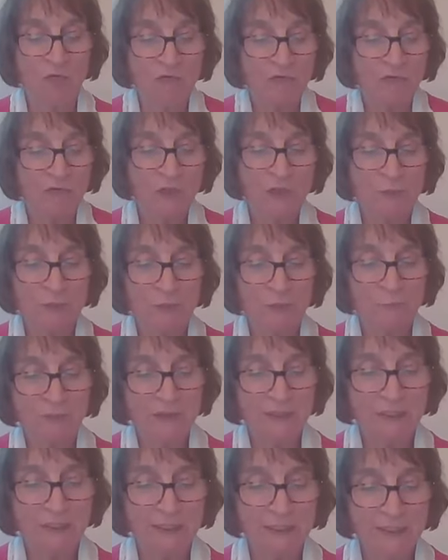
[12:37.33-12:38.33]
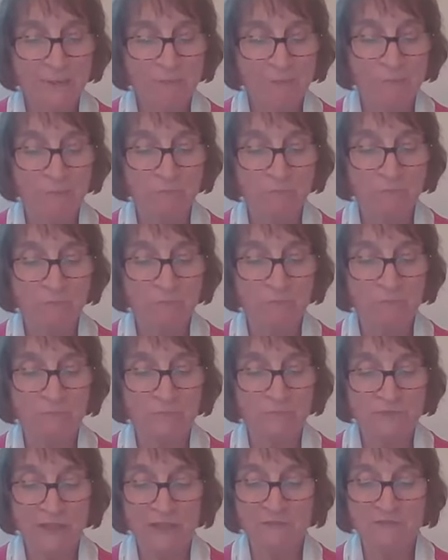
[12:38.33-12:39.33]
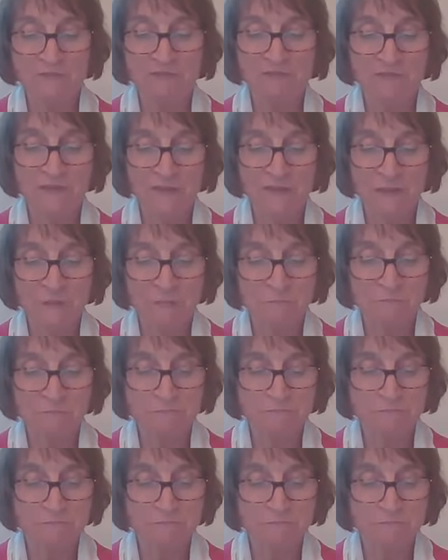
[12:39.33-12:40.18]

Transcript: vulnerability, and fear.